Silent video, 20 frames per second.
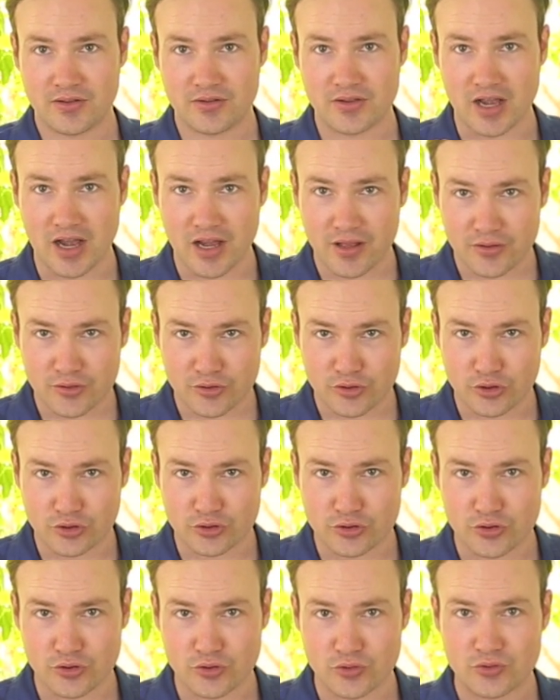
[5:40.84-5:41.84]
The other
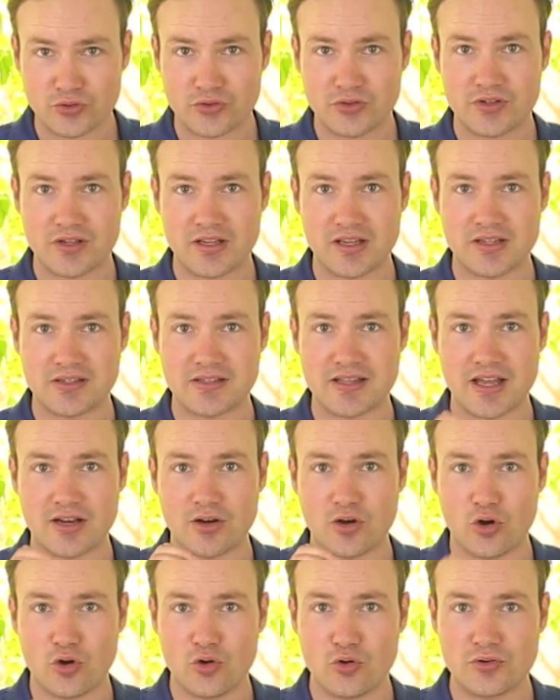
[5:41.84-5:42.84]
good news is
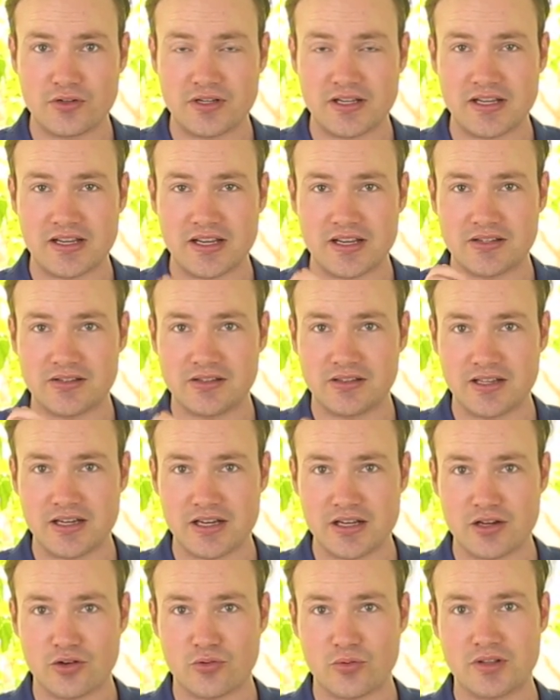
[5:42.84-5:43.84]
that OD is
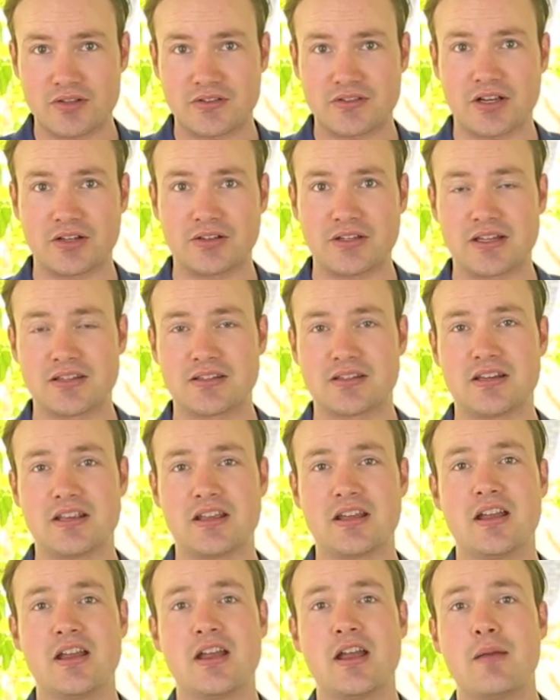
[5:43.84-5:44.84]
linear with cell
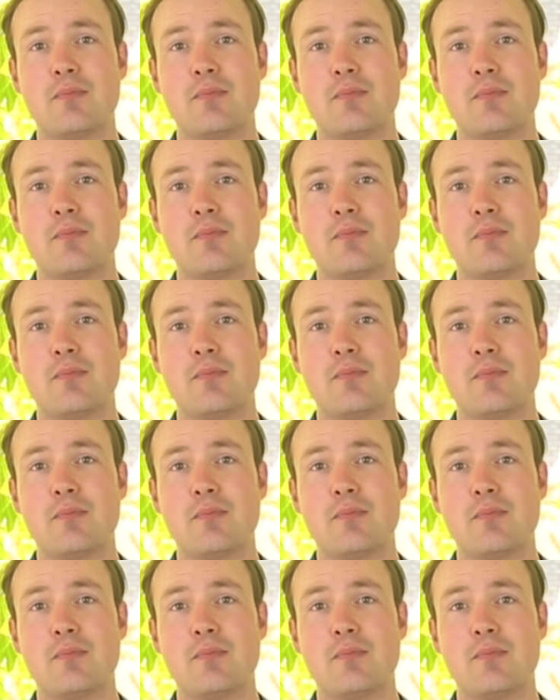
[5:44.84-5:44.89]
density